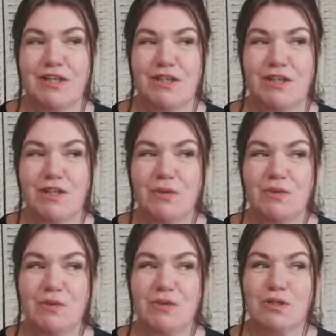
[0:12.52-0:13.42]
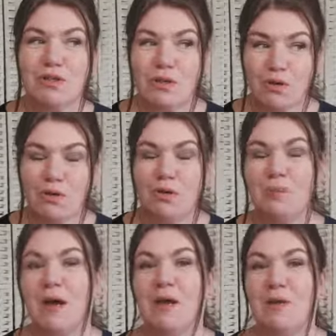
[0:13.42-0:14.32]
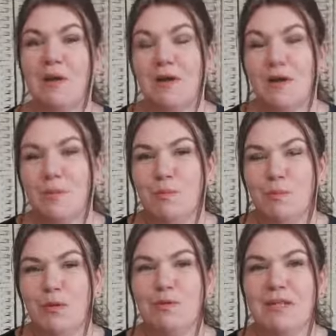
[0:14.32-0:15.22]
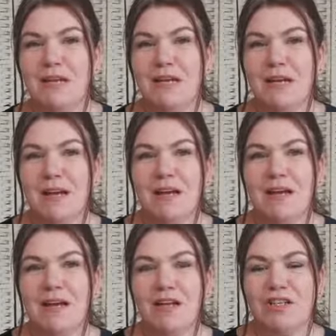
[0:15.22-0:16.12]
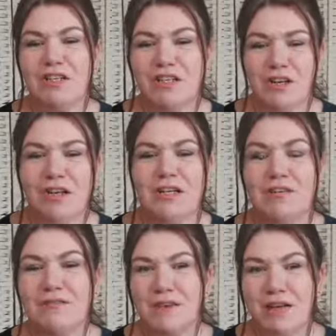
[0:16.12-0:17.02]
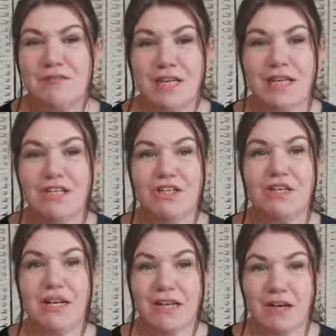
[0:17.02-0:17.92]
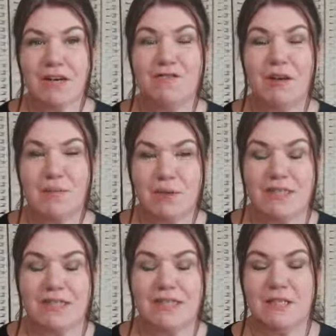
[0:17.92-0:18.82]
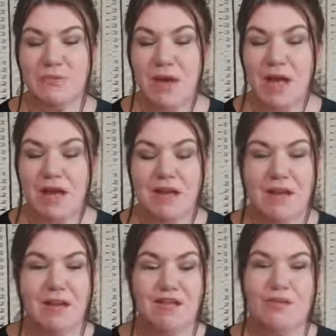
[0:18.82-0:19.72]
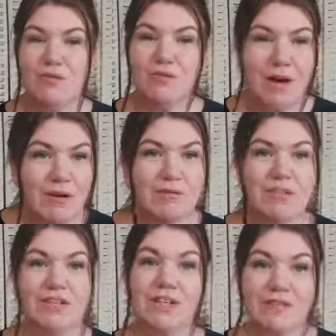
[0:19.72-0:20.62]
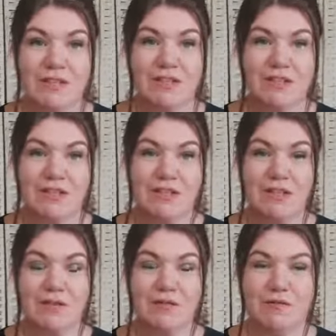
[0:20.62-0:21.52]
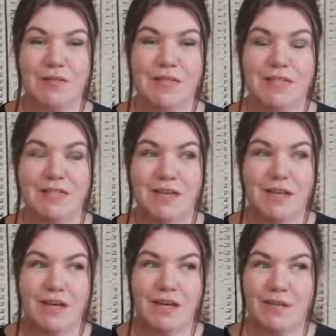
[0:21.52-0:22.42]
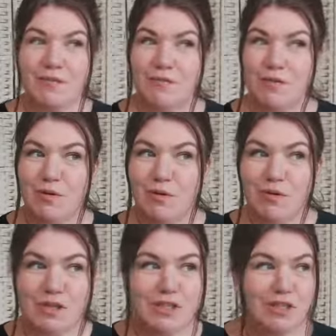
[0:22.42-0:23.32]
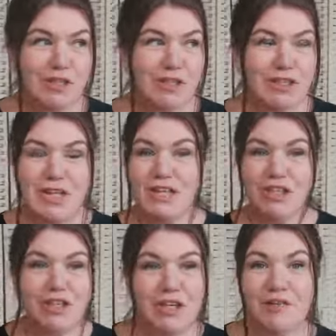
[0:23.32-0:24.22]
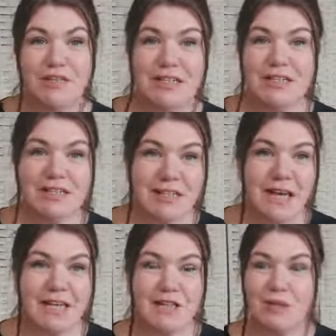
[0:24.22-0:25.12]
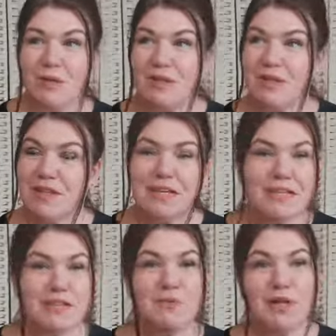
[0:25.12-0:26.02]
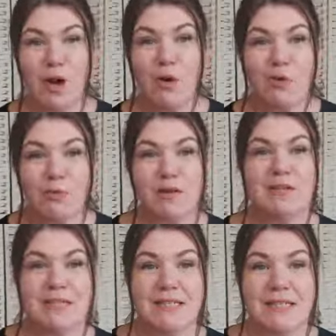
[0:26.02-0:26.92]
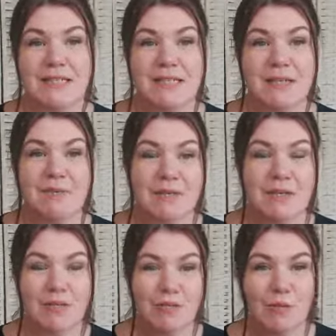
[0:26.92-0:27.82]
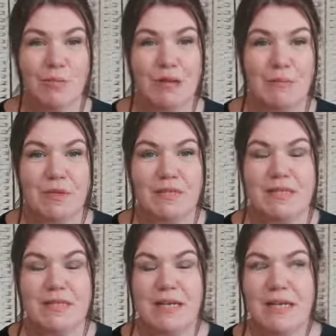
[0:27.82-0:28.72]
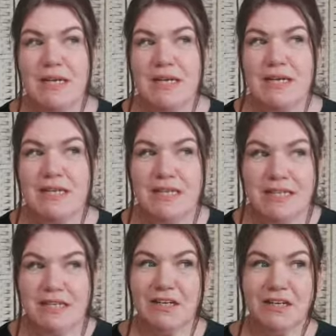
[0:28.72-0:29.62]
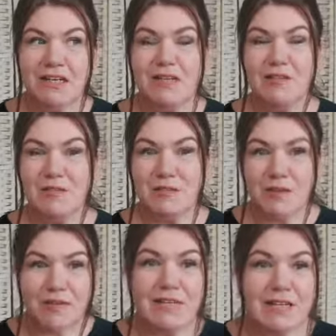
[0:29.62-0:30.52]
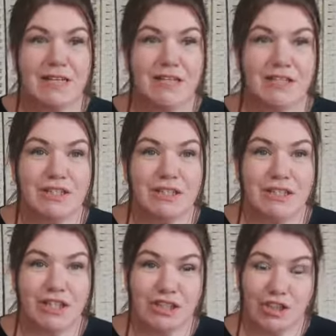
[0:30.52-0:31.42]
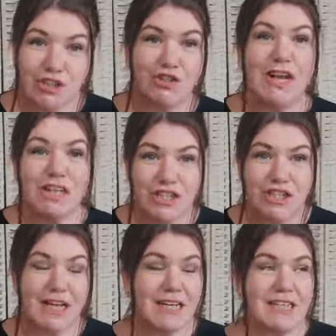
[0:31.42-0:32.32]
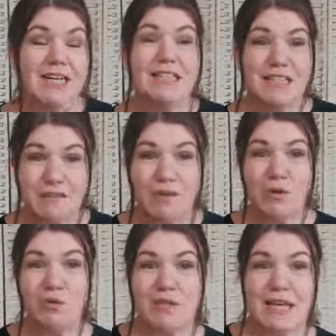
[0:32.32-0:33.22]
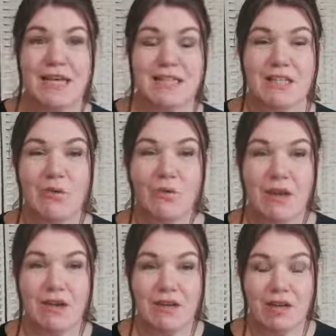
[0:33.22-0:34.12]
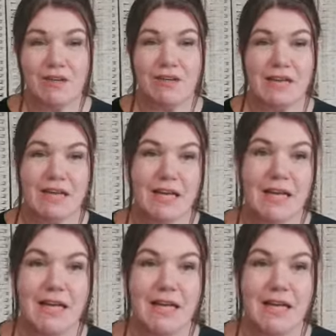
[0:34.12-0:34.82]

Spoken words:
to talk about building a solid foundation in life and business where the ground is shifting underneath your feet. You're stood on shifting sands when things that we hold most dear seem to be crumbling, because these are very strange days and difficult days that we are currently